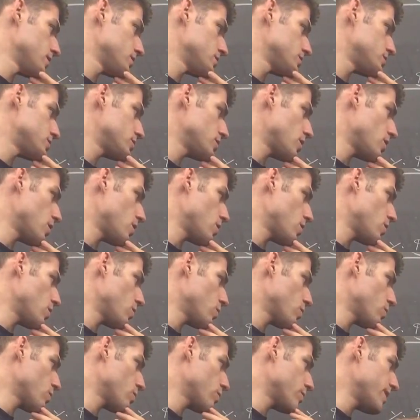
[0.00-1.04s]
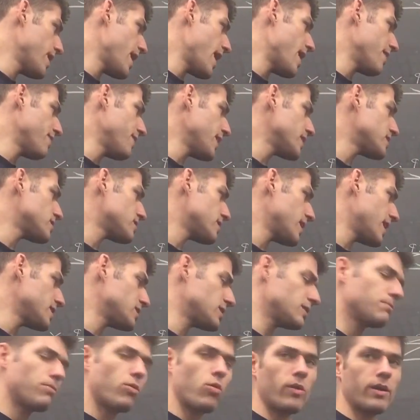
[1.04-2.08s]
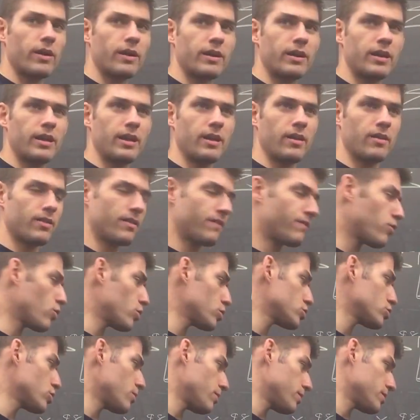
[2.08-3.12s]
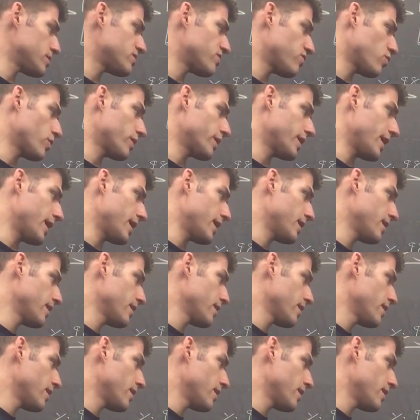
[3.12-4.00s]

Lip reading: So yeah, that's important here. The force normal is 48.